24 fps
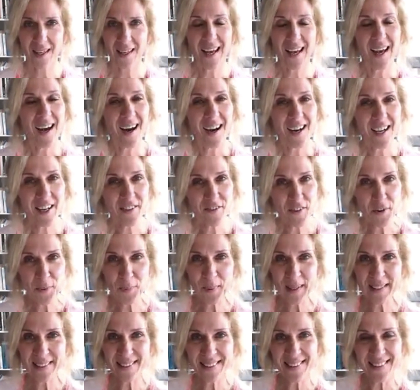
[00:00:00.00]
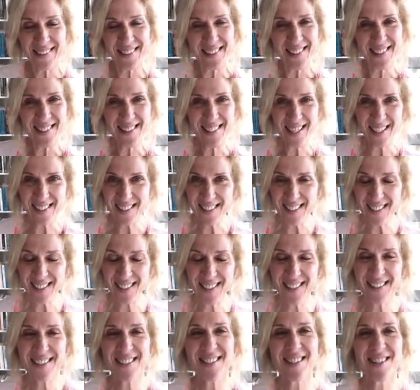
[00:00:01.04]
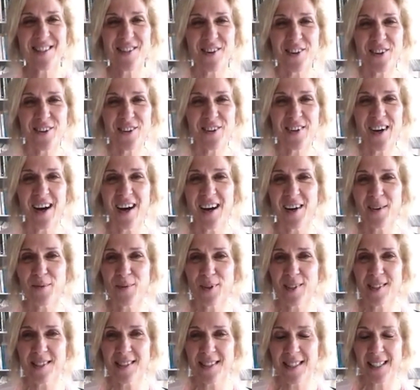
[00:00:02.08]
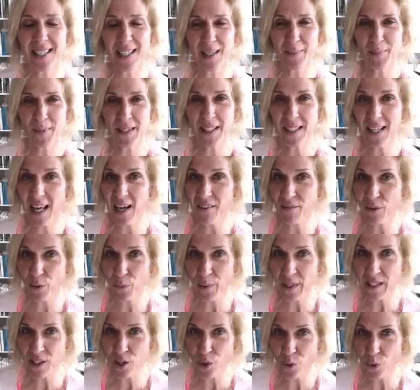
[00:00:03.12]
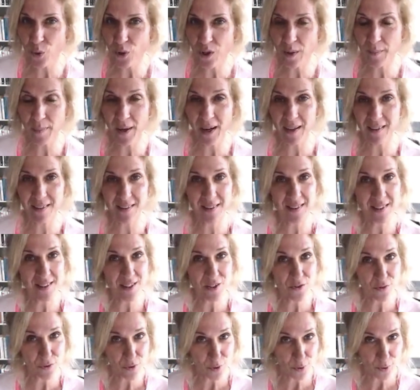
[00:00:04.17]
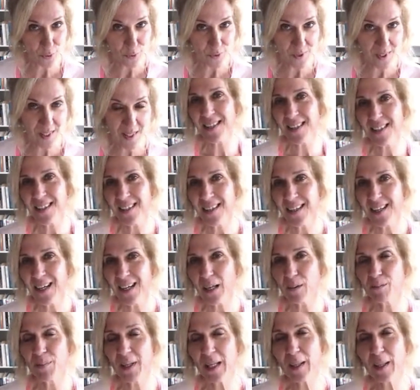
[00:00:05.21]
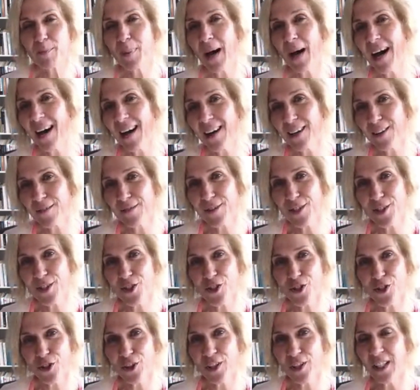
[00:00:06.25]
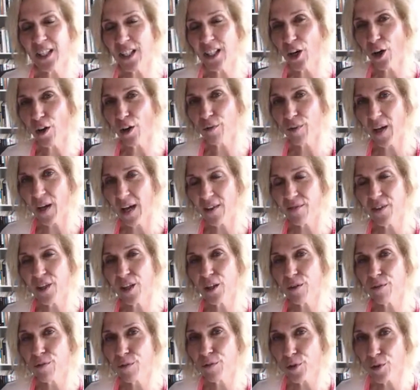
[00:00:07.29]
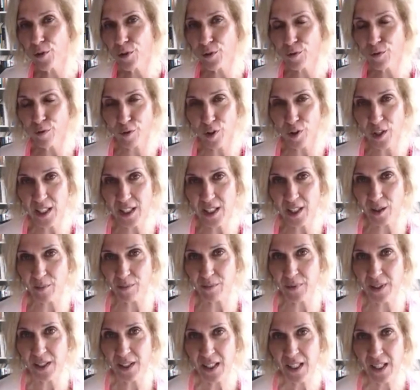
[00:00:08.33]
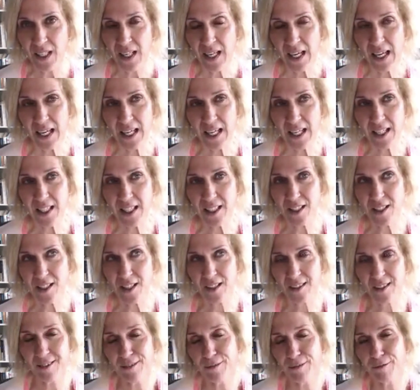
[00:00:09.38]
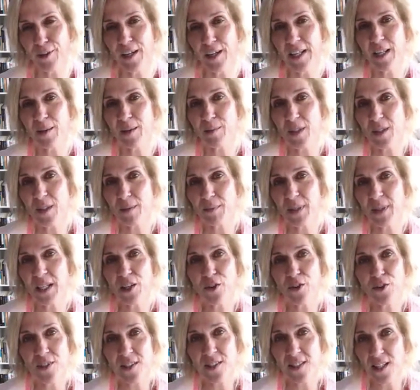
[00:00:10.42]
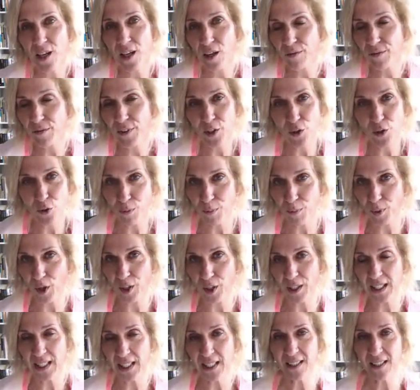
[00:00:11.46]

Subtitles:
Hi everyone, Tanya here. So I wanted to come in and have a wee talk about these rules. A big part of the journey of having food freedom and freedom to be yourself in your body